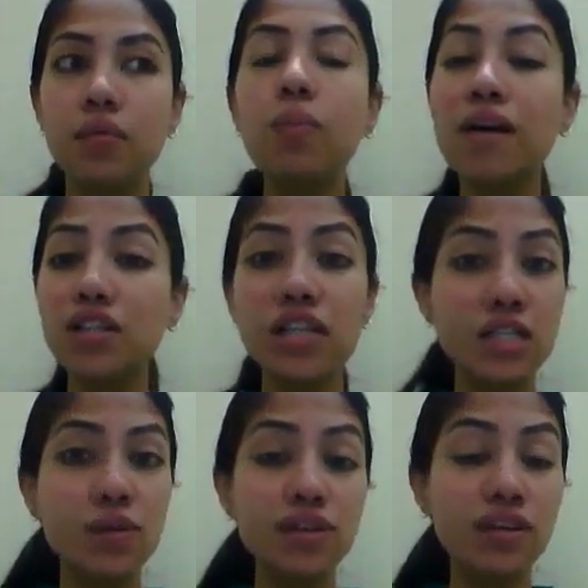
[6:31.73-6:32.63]
but much
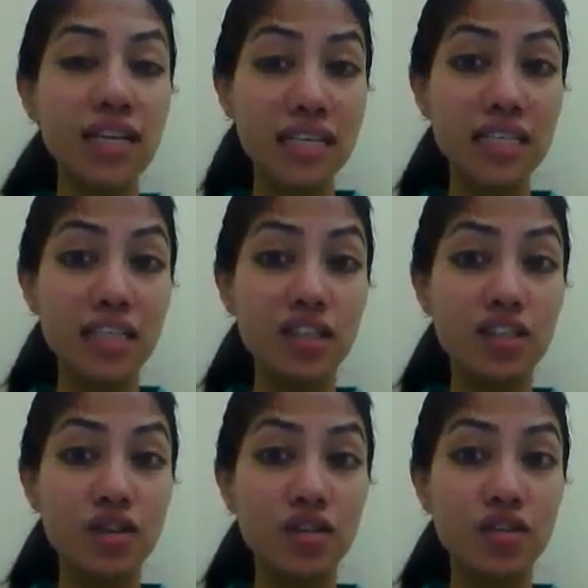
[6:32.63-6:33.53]
later when you look at Indian
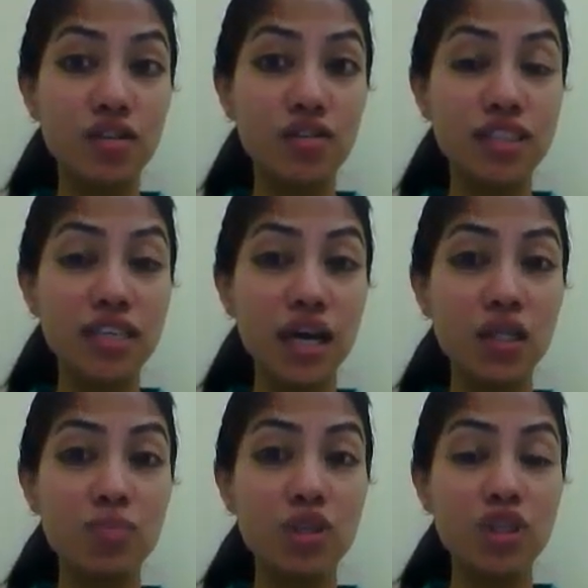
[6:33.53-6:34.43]
history also, you'll see how
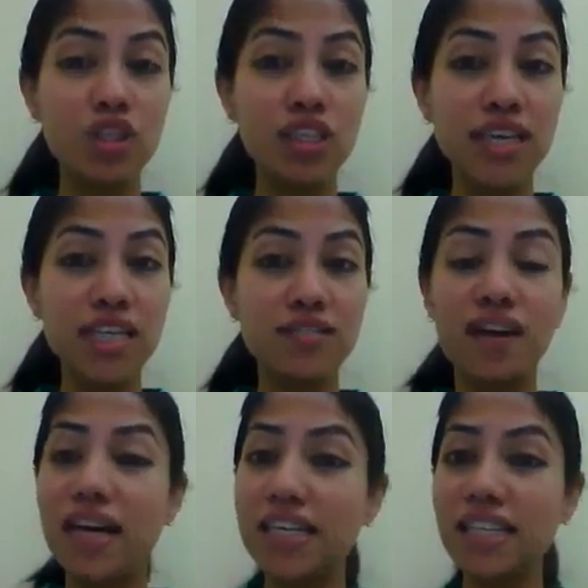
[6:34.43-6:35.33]
the Britishers had
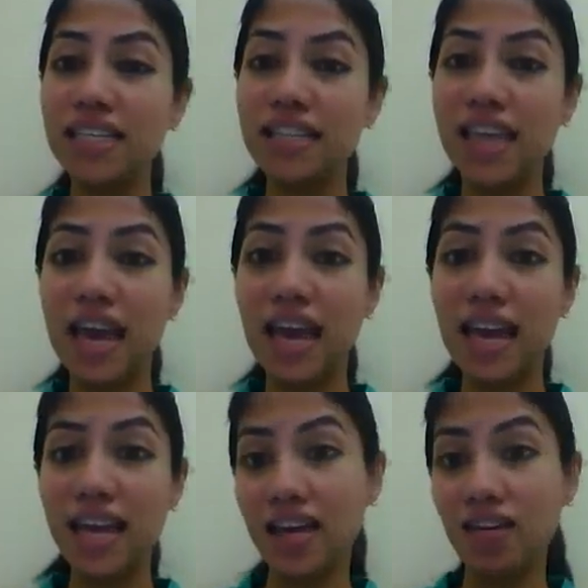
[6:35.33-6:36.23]
divided
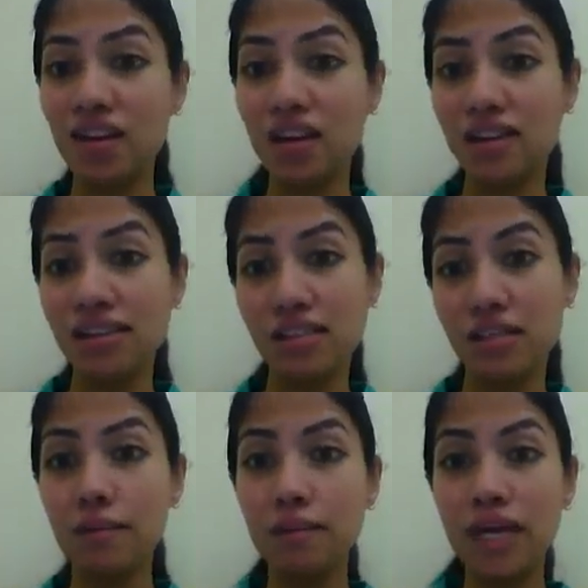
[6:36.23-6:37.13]
their areas
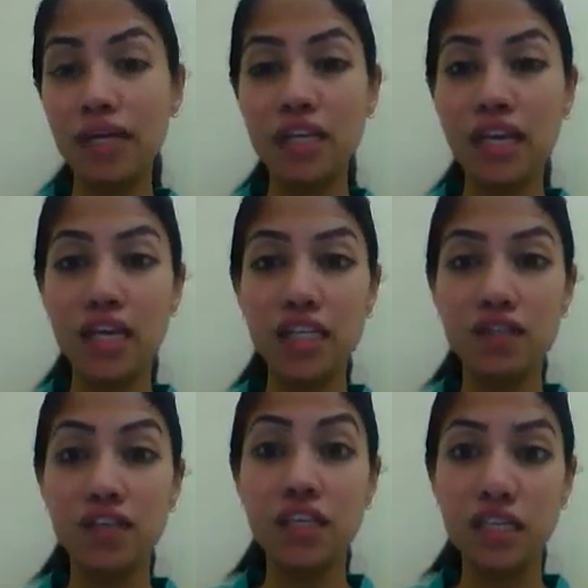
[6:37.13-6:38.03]
compared to the areas
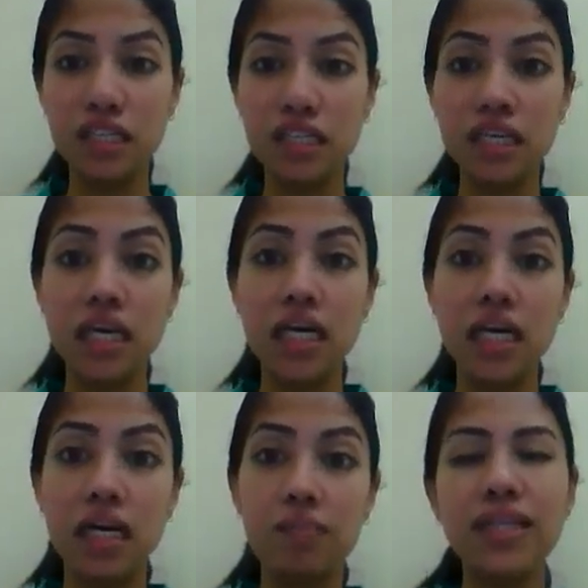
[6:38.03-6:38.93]
of Indians.
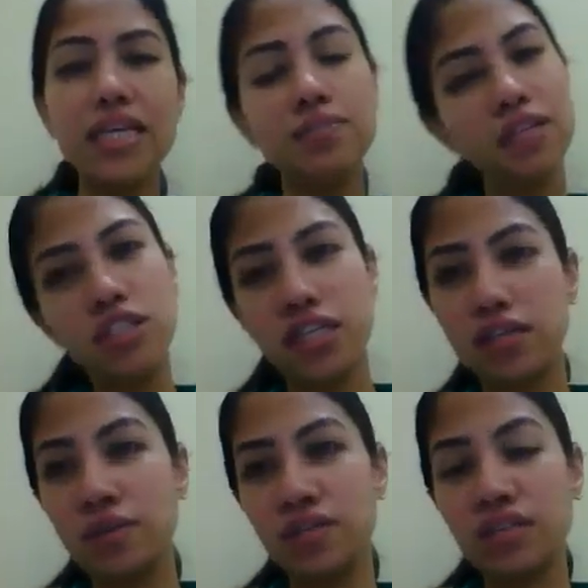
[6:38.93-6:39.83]
But that's much
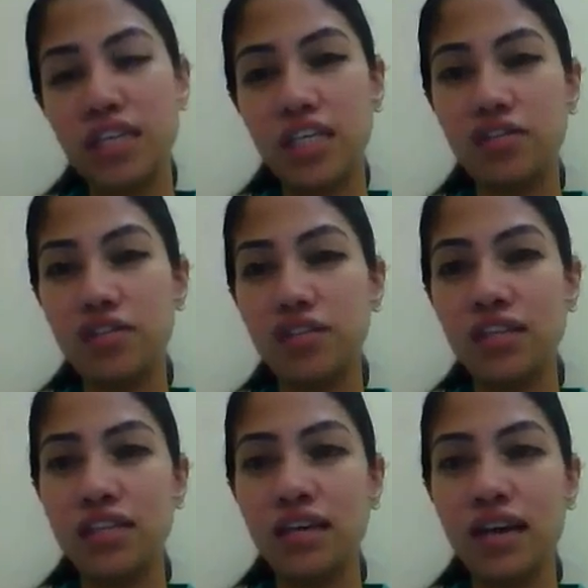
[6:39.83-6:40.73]
later when you take history
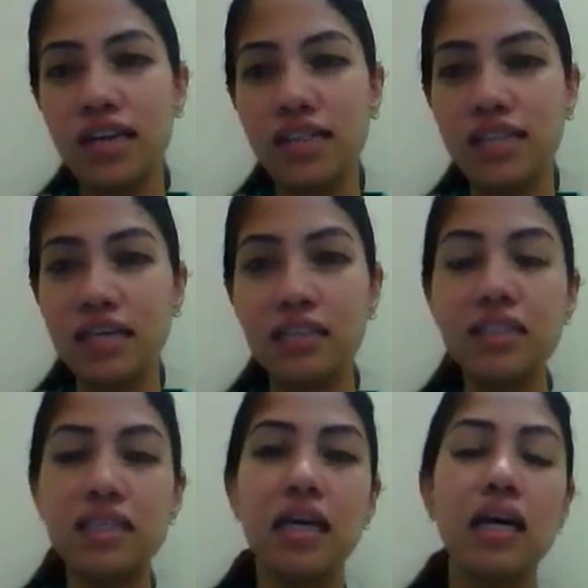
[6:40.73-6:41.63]
in the higher
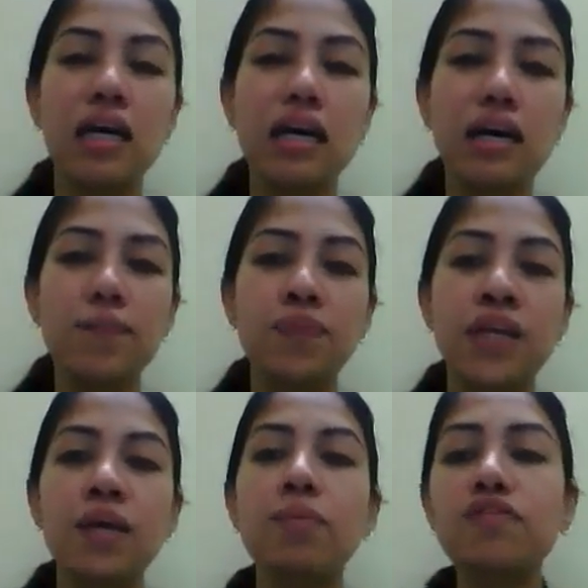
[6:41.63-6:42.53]
standards.
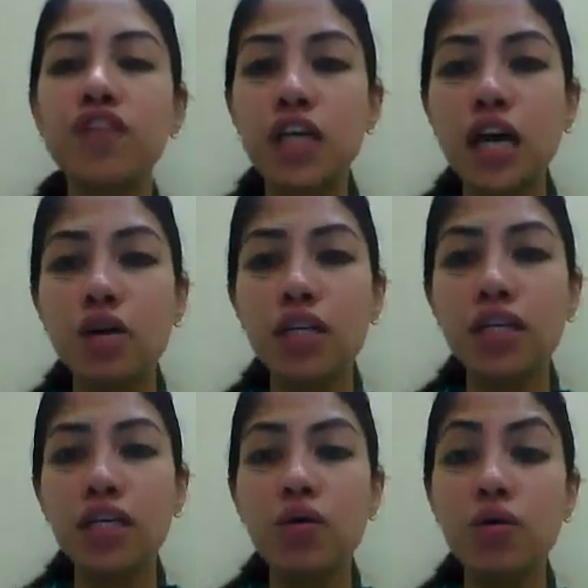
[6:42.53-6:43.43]
But for now, here
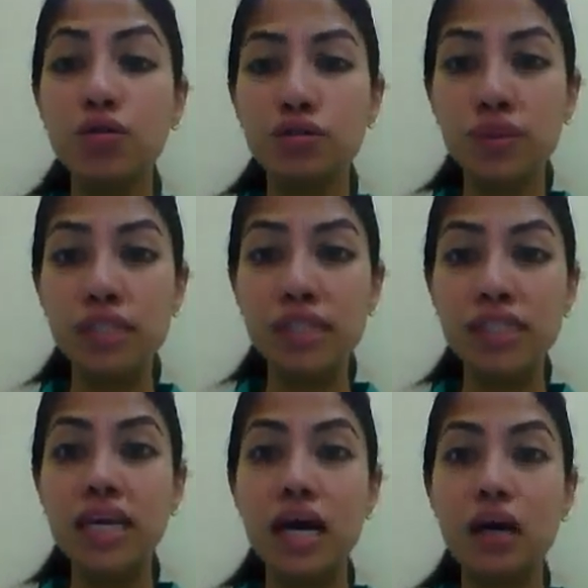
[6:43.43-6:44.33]
also we
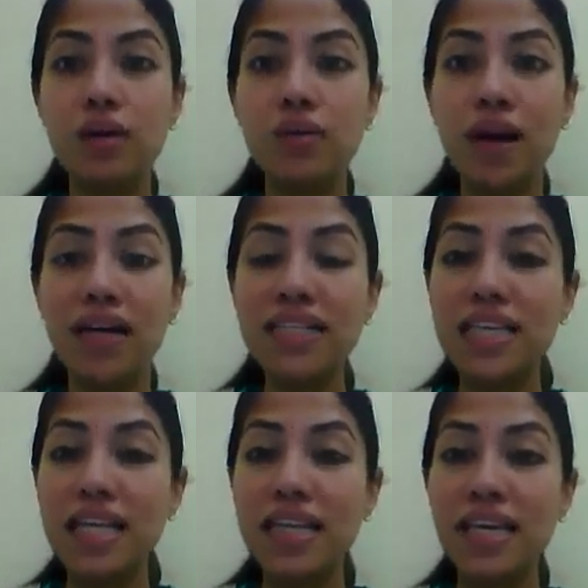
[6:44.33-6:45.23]
see how the whites
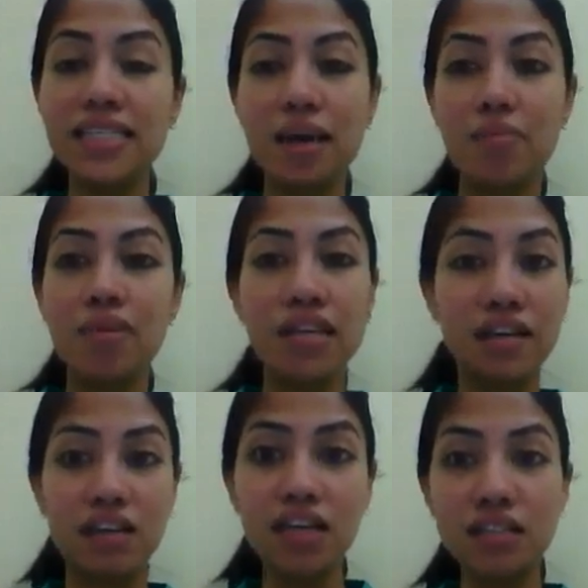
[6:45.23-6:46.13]
had their separate
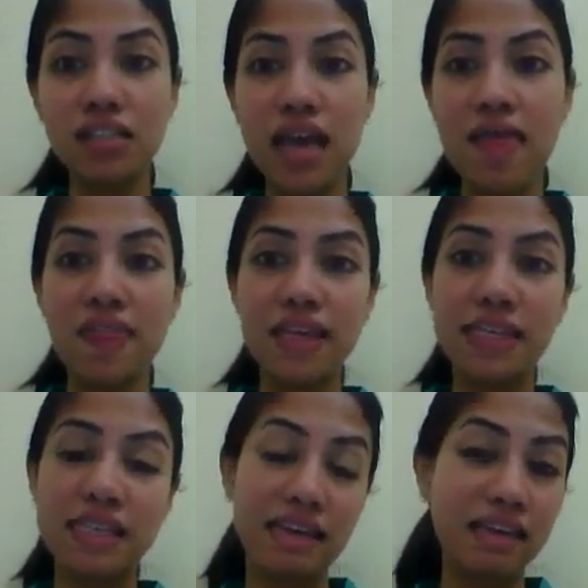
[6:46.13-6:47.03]
areas and they
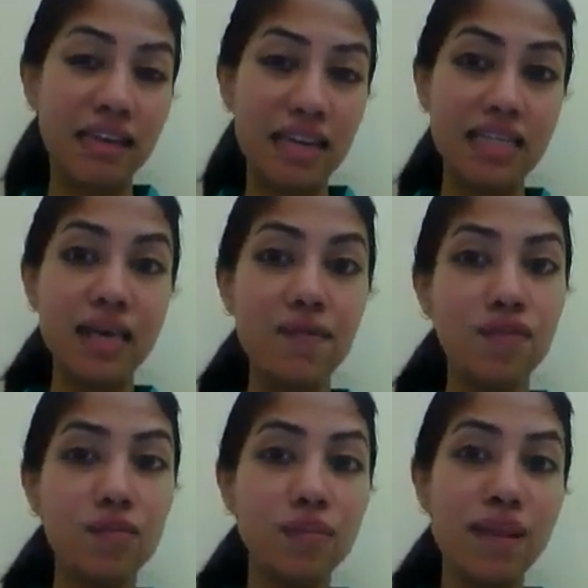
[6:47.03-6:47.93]
segregated them
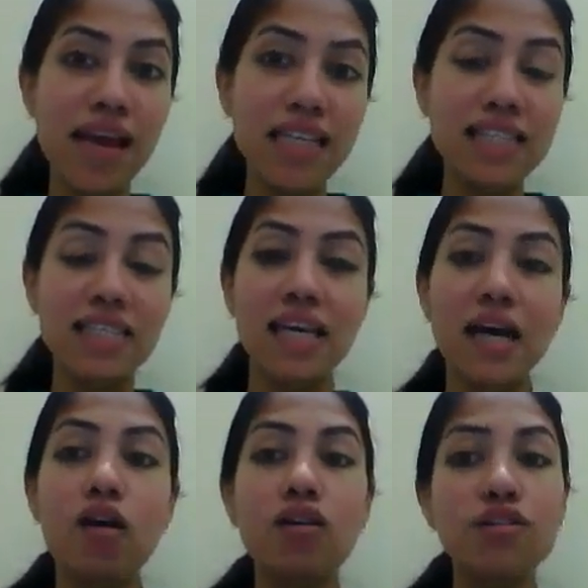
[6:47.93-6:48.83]
from the blacks.
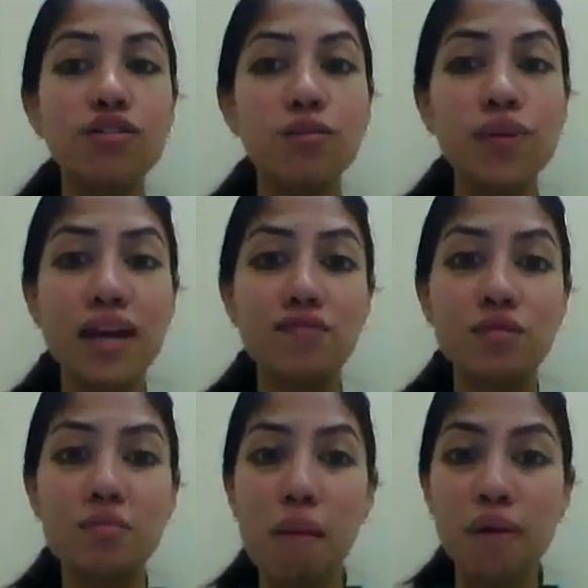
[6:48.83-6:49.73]
Also, we have to
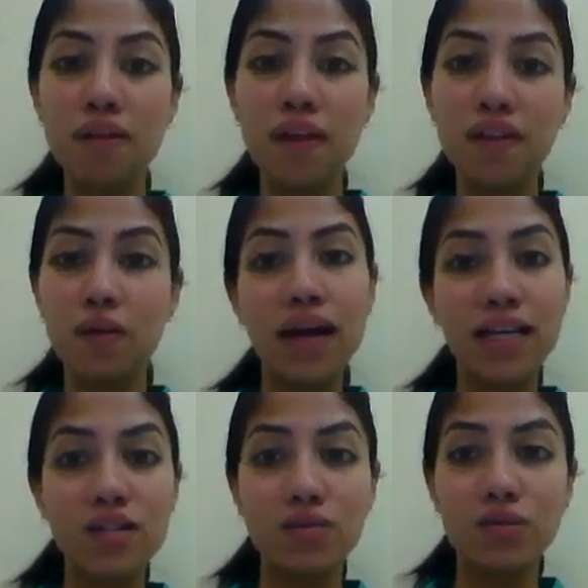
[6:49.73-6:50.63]
remember that the
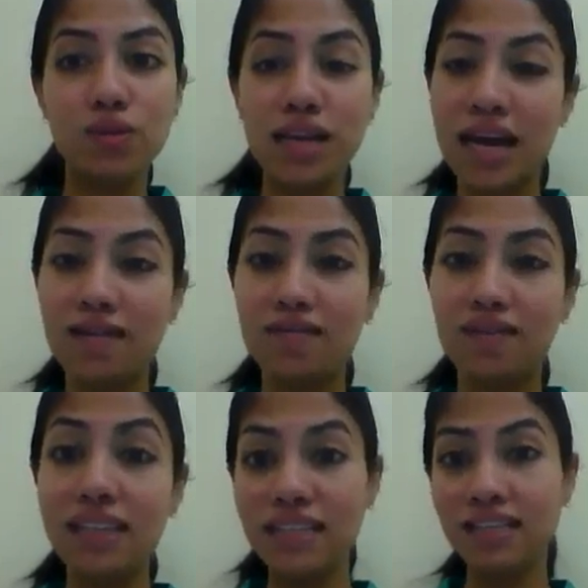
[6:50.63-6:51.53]
whites would have
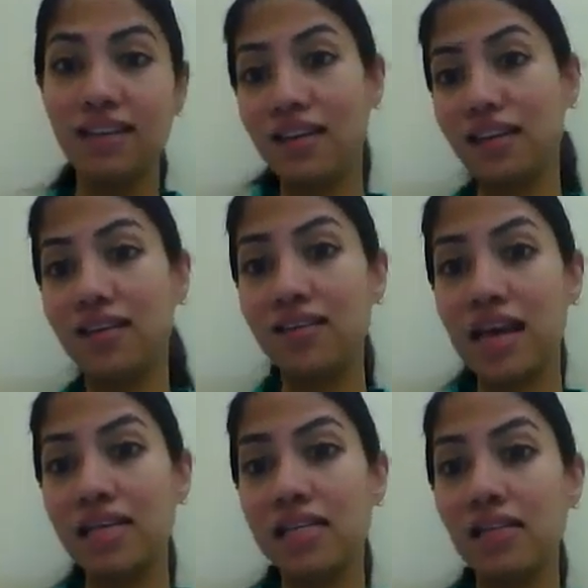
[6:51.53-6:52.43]
cleaner areas,
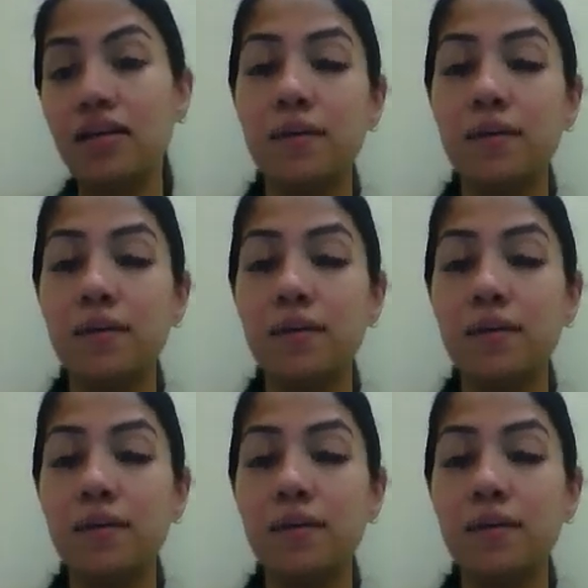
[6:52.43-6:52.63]
and